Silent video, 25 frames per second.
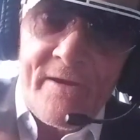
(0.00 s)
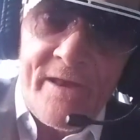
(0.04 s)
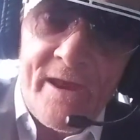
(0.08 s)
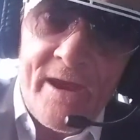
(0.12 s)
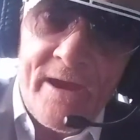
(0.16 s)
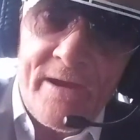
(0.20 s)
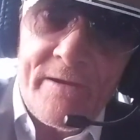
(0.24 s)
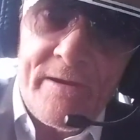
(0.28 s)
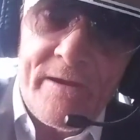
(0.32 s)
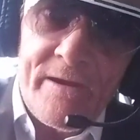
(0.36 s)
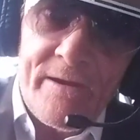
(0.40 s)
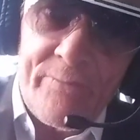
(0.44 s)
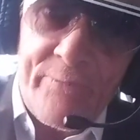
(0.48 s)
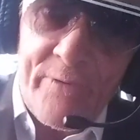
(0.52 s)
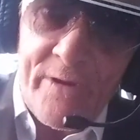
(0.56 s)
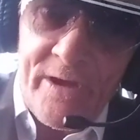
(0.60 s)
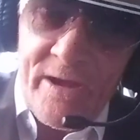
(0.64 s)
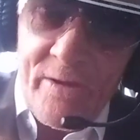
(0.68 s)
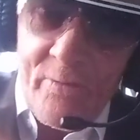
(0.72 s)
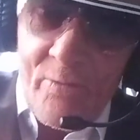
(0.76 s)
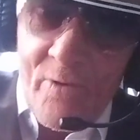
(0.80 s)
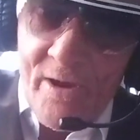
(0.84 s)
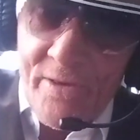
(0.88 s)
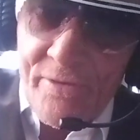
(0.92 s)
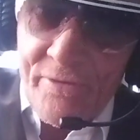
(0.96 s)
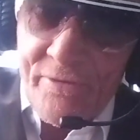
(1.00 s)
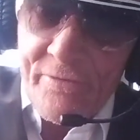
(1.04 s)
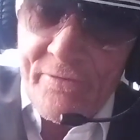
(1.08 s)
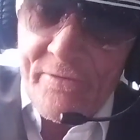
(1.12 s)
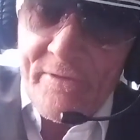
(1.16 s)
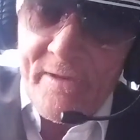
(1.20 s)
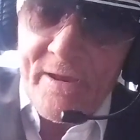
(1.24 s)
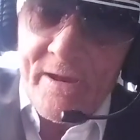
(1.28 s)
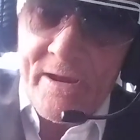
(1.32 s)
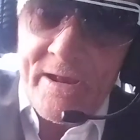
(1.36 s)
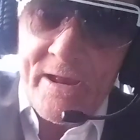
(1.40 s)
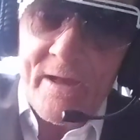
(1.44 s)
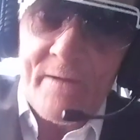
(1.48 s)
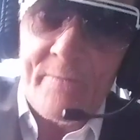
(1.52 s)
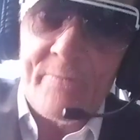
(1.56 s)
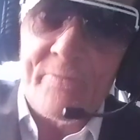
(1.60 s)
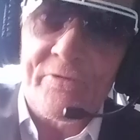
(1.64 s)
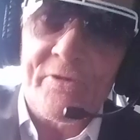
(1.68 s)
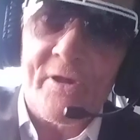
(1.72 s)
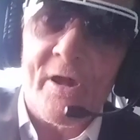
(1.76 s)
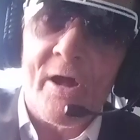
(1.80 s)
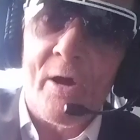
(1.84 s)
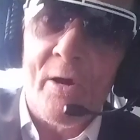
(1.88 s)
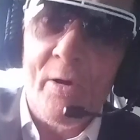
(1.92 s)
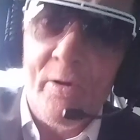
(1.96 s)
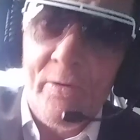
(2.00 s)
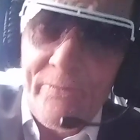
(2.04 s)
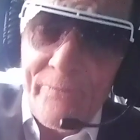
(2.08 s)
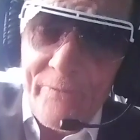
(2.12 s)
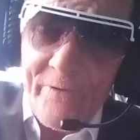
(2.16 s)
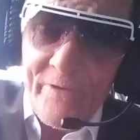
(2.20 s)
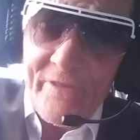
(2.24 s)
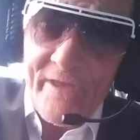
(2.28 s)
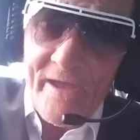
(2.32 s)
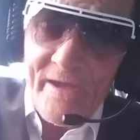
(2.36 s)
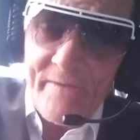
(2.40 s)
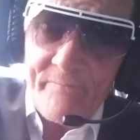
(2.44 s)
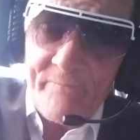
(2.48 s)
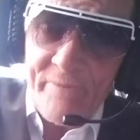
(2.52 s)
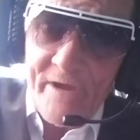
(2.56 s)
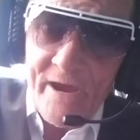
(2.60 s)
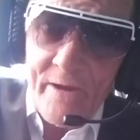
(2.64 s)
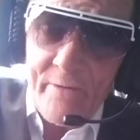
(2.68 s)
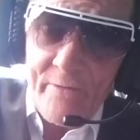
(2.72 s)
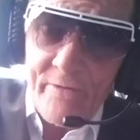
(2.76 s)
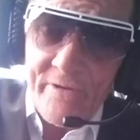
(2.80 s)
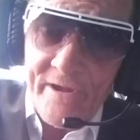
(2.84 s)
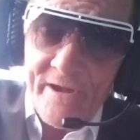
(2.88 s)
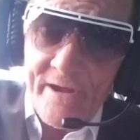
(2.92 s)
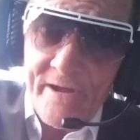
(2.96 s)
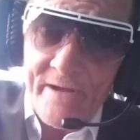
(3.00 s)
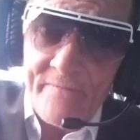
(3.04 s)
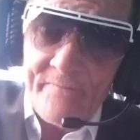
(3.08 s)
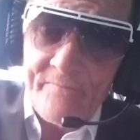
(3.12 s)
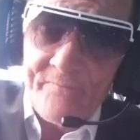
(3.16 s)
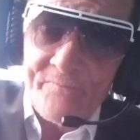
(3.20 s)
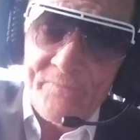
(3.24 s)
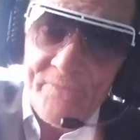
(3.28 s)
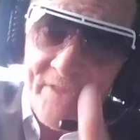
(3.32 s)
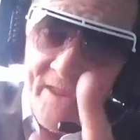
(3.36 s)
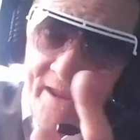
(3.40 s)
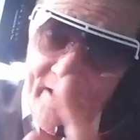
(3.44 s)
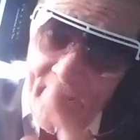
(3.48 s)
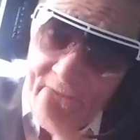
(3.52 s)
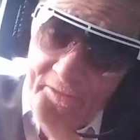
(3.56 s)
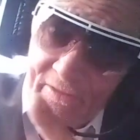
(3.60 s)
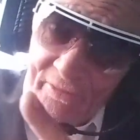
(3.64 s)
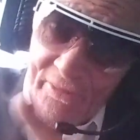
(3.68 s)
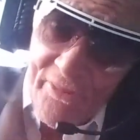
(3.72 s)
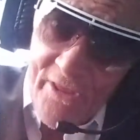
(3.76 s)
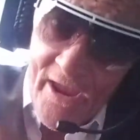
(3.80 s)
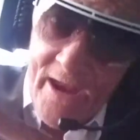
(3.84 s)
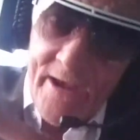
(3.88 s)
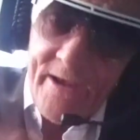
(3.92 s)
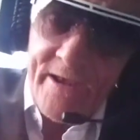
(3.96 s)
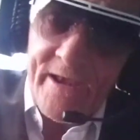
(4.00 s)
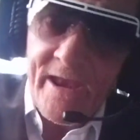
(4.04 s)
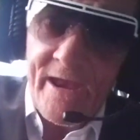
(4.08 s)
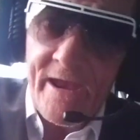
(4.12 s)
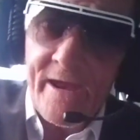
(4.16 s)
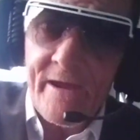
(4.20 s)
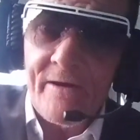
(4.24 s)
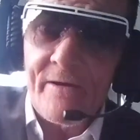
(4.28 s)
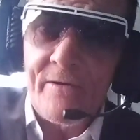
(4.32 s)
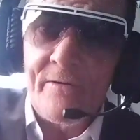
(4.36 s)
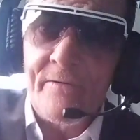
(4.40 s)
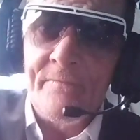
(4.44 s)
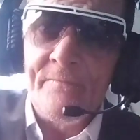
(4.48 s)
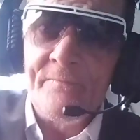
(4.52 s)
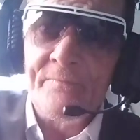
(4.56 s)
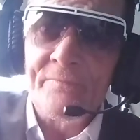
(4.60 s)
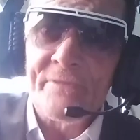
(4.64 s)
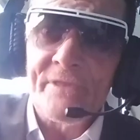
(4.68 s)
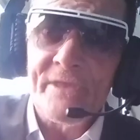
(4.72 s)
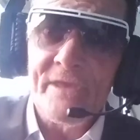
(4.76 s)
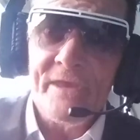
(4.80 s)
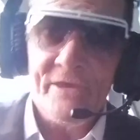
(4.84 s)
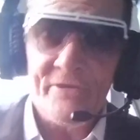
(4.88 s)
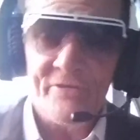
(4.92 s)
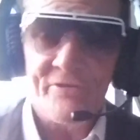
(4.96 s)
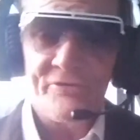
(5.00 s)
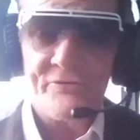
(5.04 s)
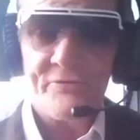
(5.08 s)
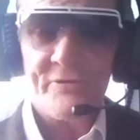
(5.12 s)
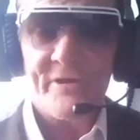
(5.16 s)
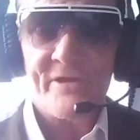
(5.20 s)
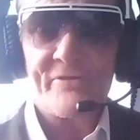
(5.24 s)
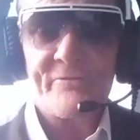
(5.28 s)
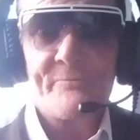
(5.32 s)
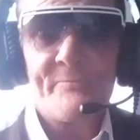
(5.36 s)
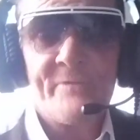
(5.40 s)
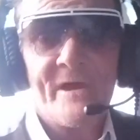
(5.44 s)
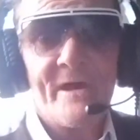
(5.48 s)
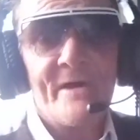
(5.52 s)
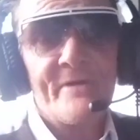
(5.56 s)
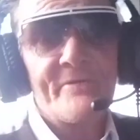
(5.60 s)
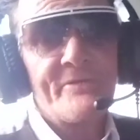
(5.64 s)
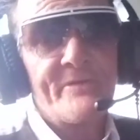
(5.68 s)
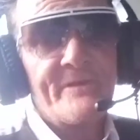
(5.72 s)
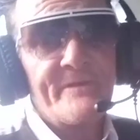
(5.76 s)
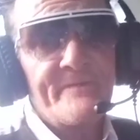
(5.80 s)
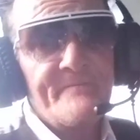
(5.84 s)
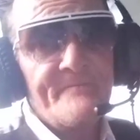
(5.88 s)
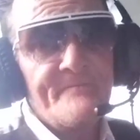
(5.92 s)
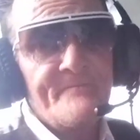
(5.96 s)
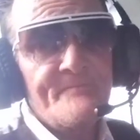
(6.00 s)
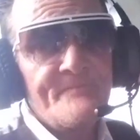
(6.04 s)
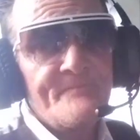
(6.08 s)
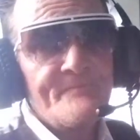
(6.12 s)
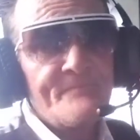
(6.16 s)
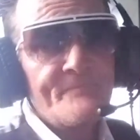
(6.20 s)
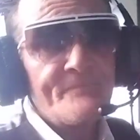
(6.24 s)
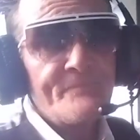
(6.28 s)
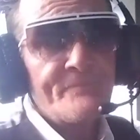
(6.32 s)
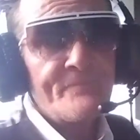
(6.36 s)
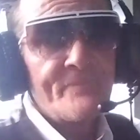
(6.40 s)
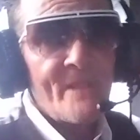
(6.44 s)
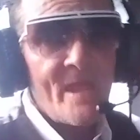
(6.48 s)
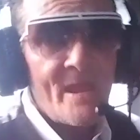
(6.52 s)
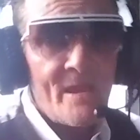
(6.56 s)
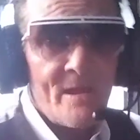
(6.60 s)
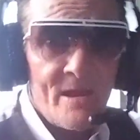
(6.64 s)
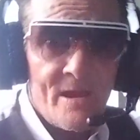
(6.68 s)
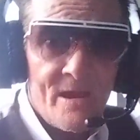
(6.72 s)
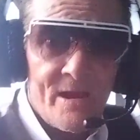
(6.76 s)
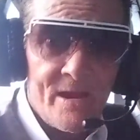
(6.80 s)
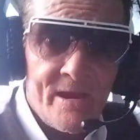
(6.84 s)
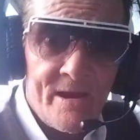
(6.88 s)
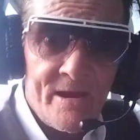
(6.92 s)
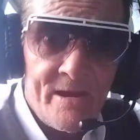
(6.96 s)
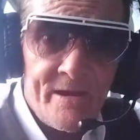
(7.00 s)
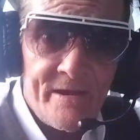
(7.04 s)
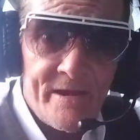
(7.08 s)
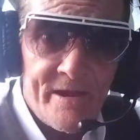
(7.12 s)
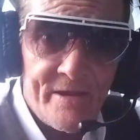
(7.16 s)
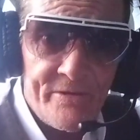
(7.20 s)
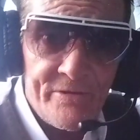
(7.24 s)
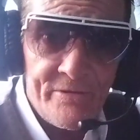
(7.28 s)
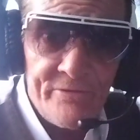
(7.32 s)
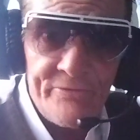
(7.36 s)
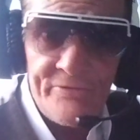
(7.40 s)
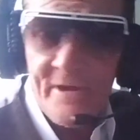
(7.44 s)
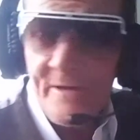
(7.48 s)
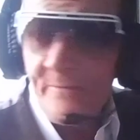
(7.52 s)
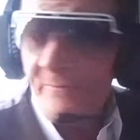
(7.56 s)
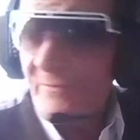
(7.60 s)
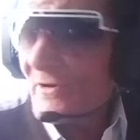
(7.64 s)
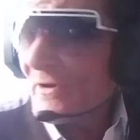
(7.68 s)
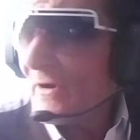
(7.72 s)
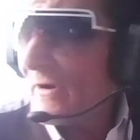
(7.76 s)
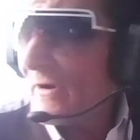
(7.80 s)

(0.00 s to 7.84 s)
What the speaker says: Then if anyone comes over that barrier, that now is trespassing. Now you dumb